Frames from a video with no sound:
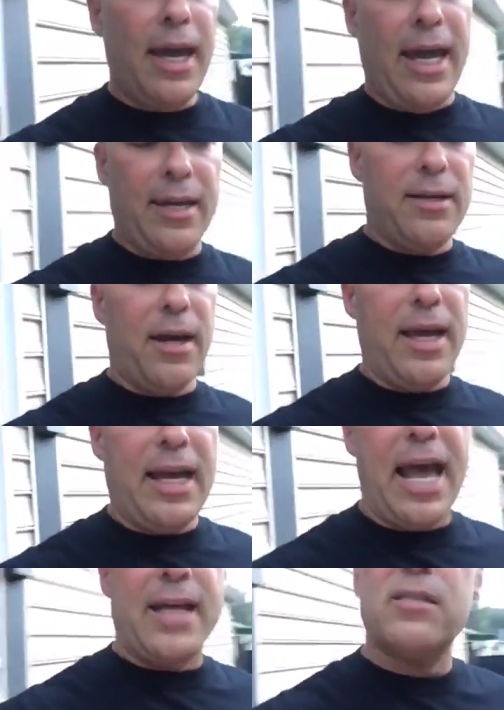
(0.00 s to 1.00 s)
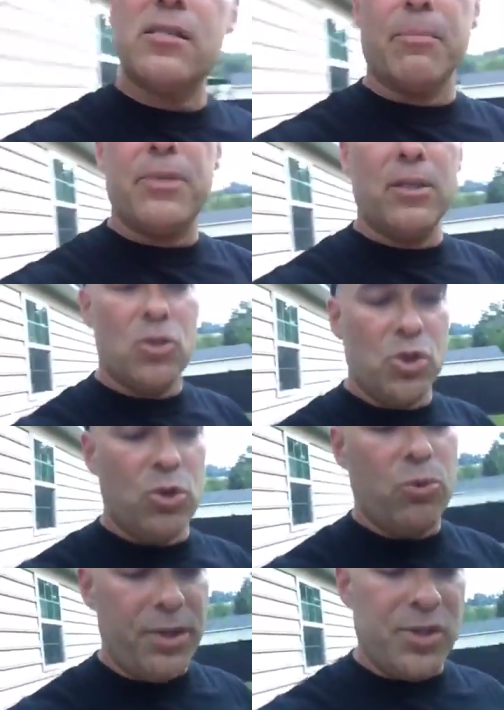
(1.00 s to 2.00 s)
And it has something to
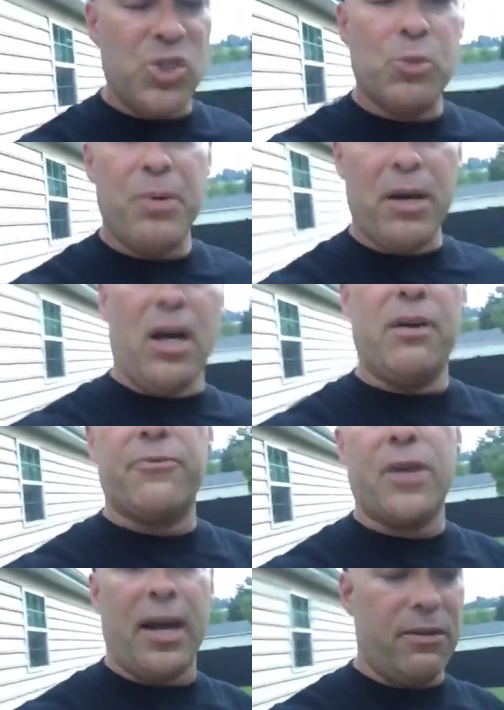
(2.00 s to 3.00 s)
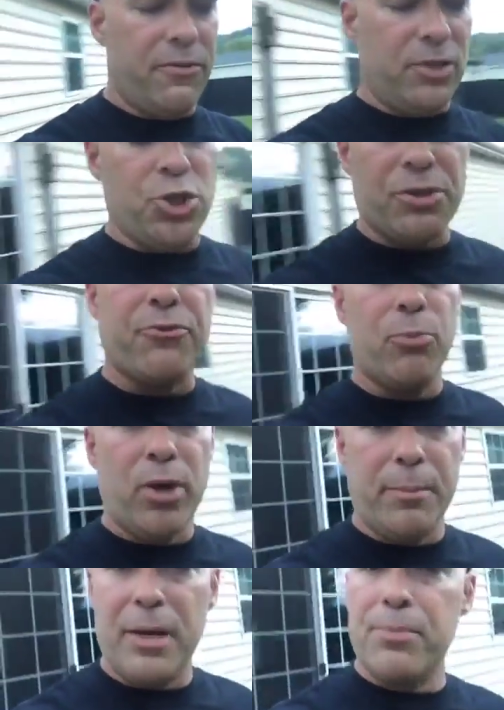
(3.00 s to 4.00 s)
do with a spin-off kind of venture
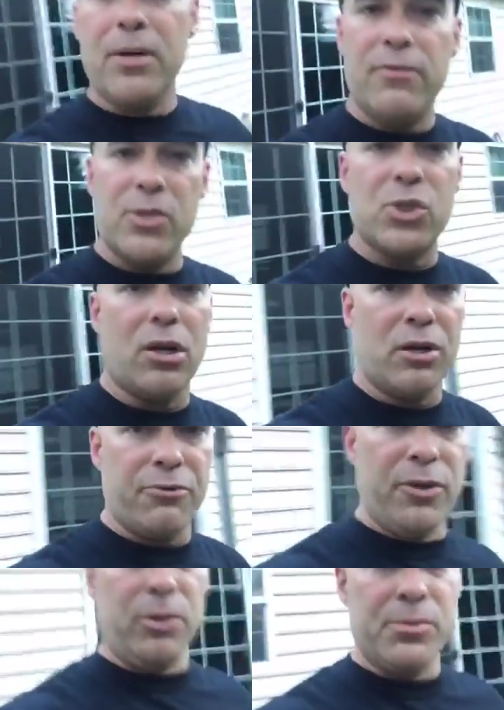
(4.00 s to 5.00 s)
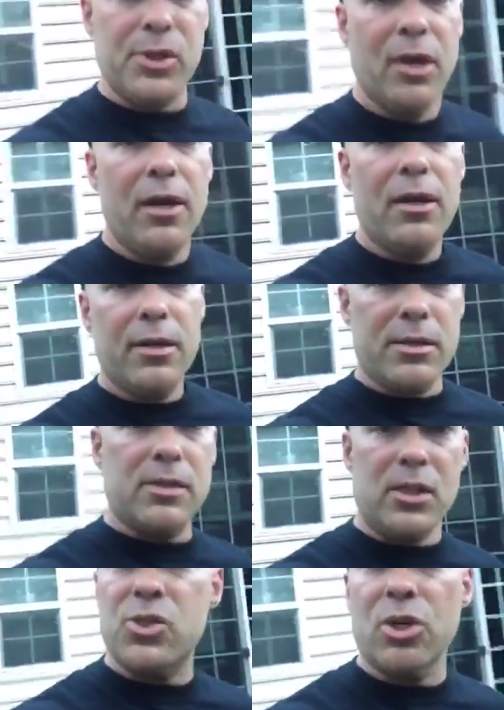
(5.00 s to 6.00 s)
from one of my previous horror films,
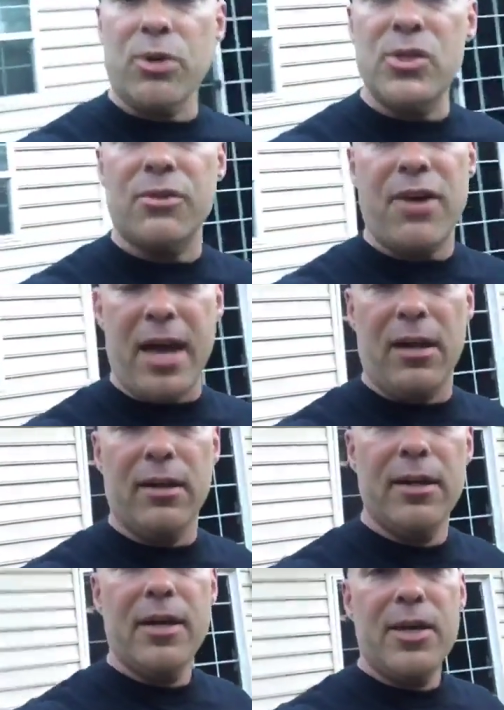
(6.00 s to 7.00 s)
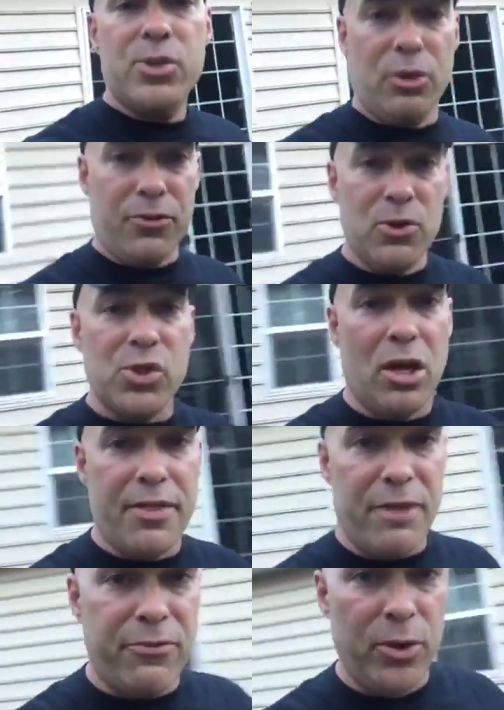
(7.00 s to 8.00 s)
6 Degrees of Hell. So if you
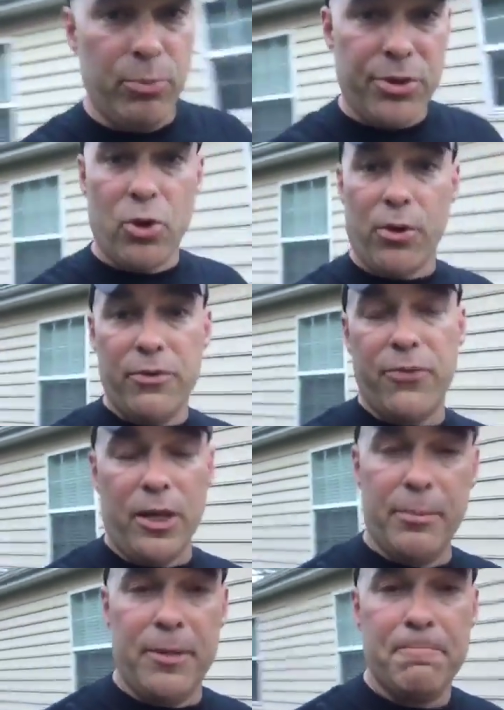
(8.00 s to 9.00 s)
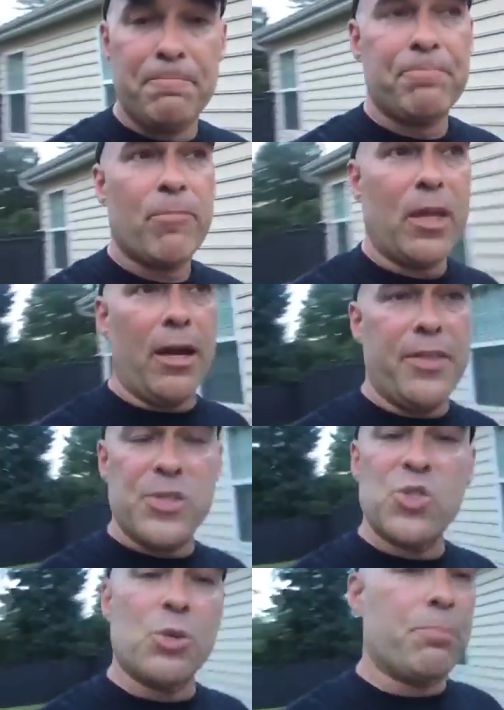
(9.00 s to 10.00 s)
saw that film with Corey Feldman,
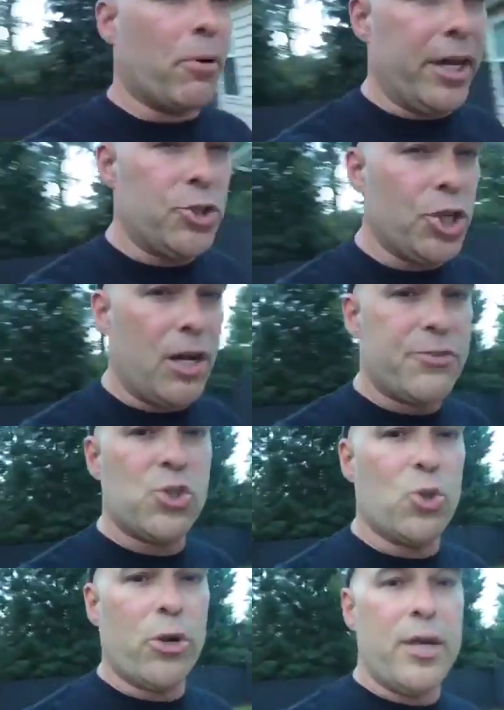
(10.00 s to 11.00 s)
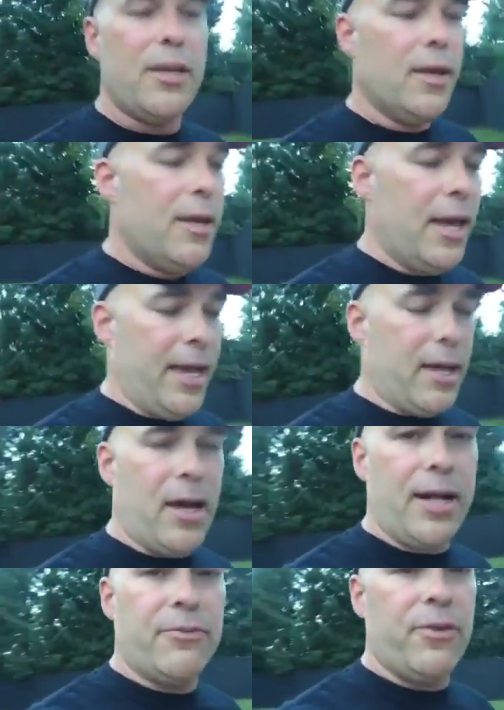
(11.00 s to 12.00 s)
this is a branch-off story and
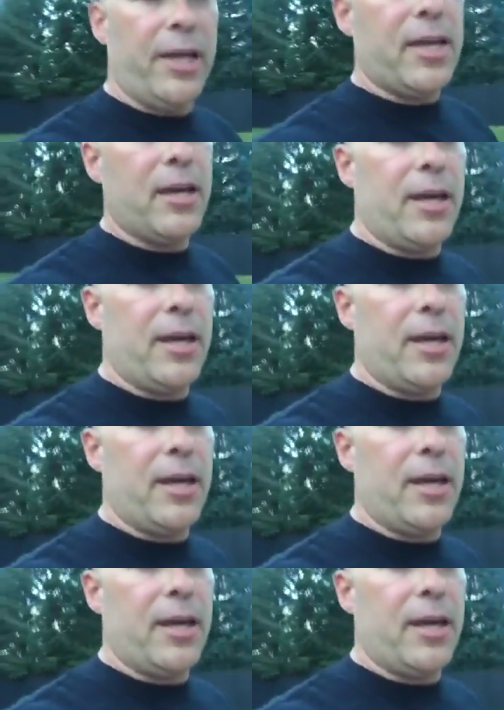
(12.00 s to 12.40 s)
kind of like